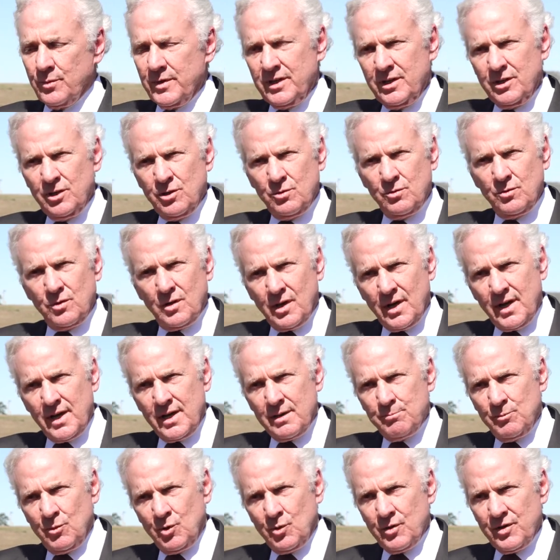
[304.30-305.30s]
we know a
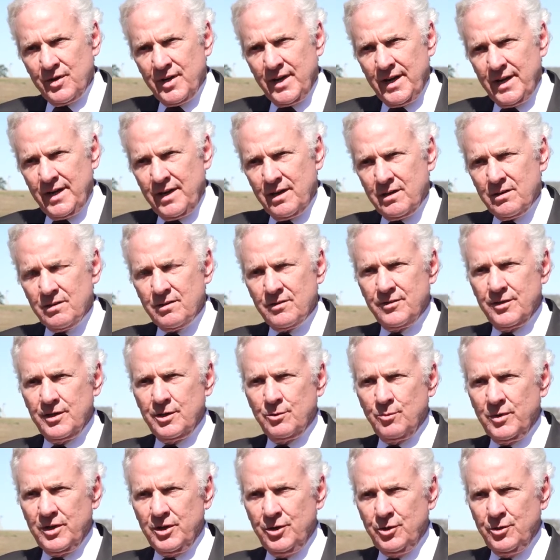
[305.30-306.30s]
lot more now
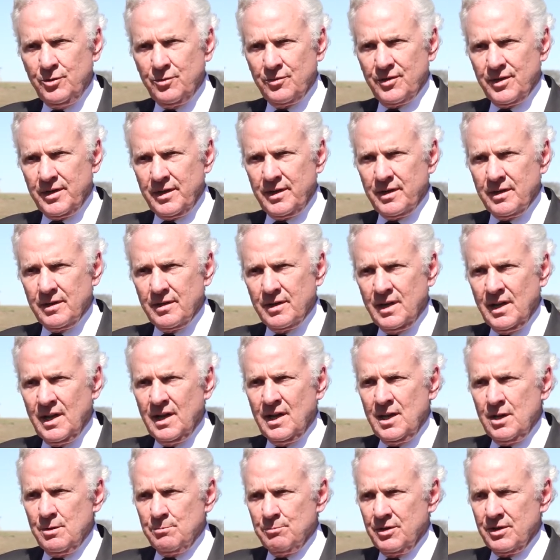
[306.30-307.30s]
than we knew then.
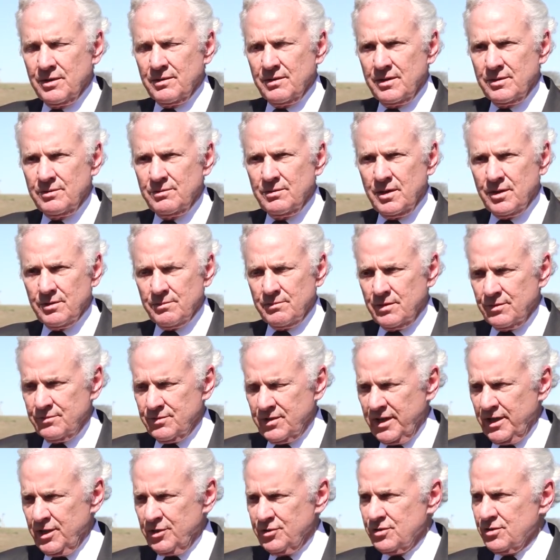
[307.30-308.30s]
But uh, uh,
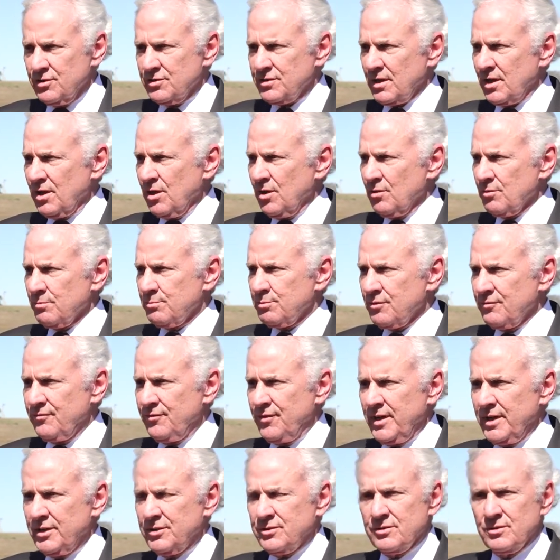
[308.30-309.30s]
teachers, all the
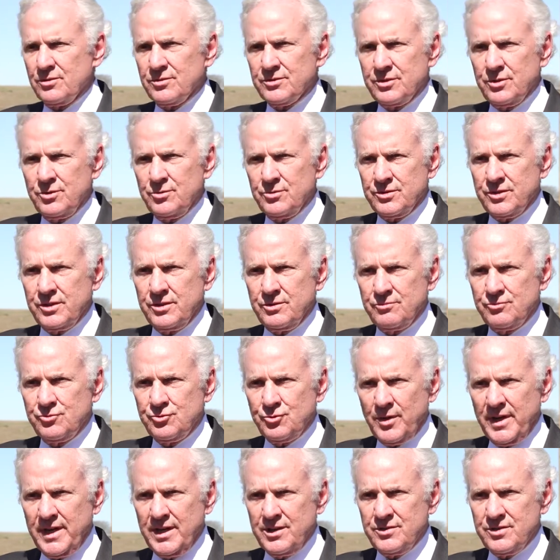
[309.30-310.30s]
professionals, those in
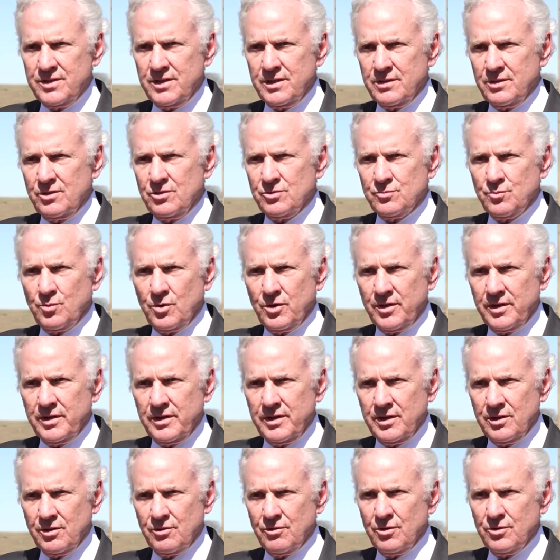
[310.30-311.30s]
transit, those working
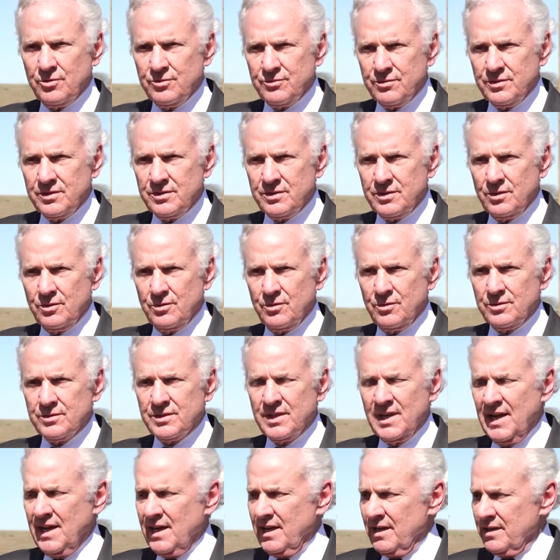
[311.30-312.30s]
in grocery stores,
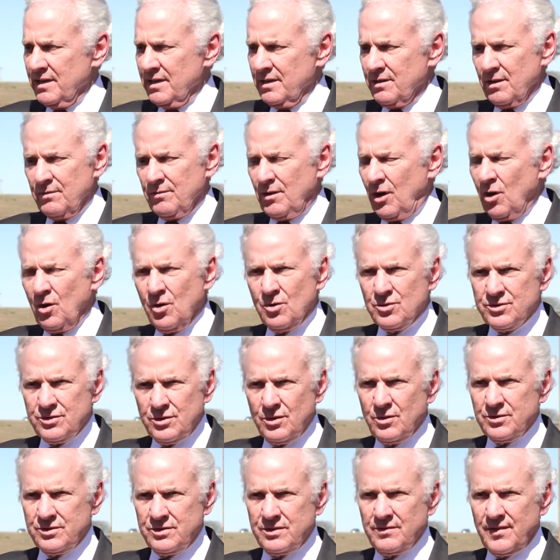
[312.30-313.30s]
eh, all
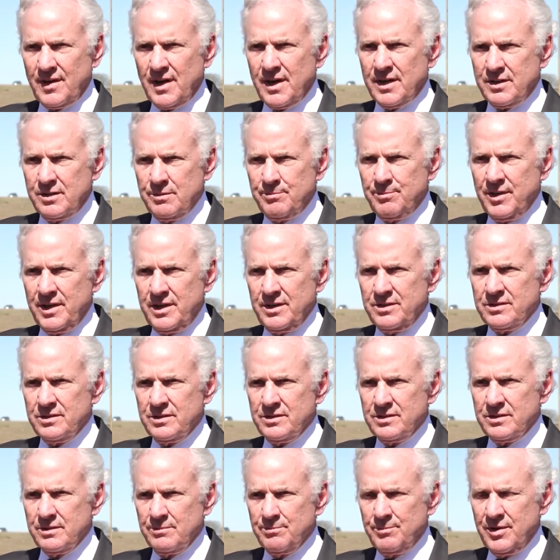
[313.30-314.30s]
sorts of
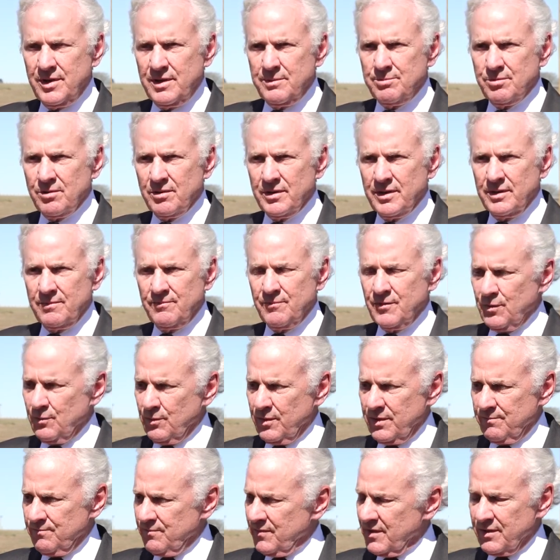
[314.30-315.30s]
occupations and people that,
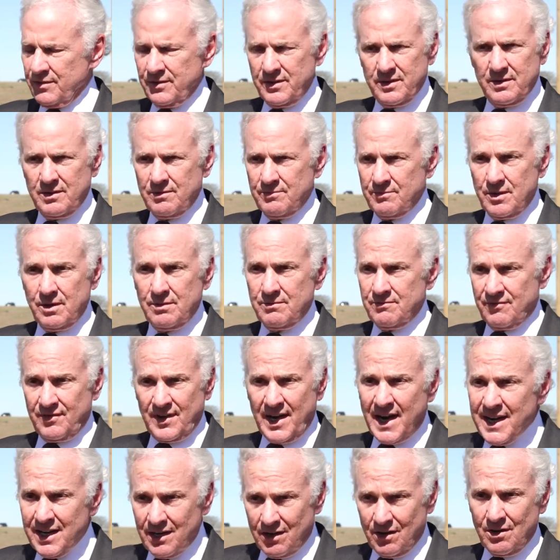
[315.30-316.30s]
we, that are, are
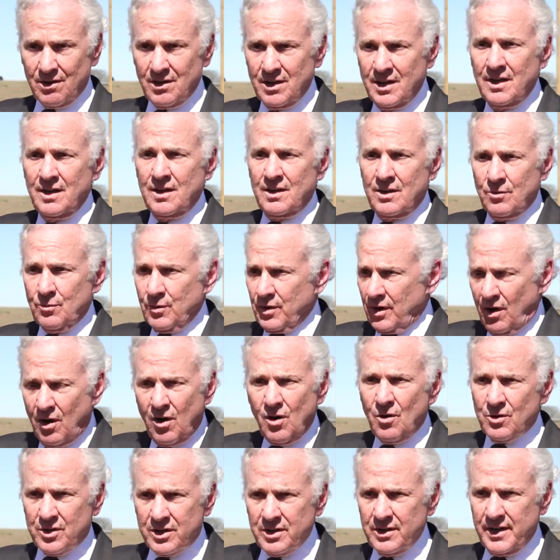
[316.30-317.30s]
vital. We're
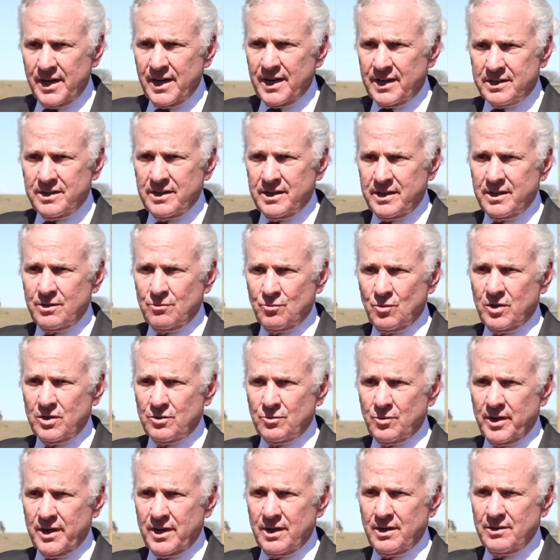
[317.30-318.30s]
all connected in
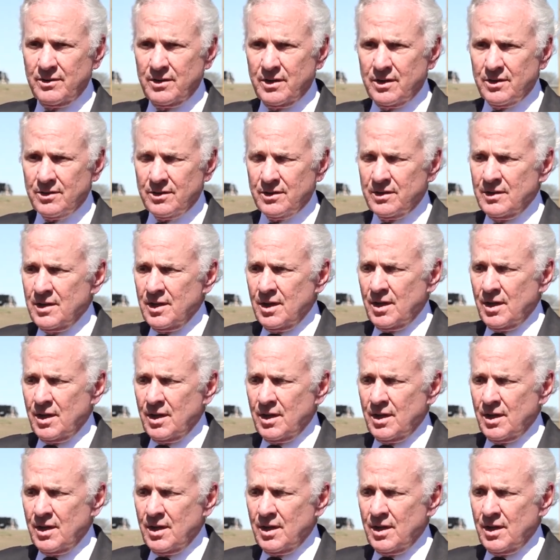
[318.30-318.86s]
one way or another.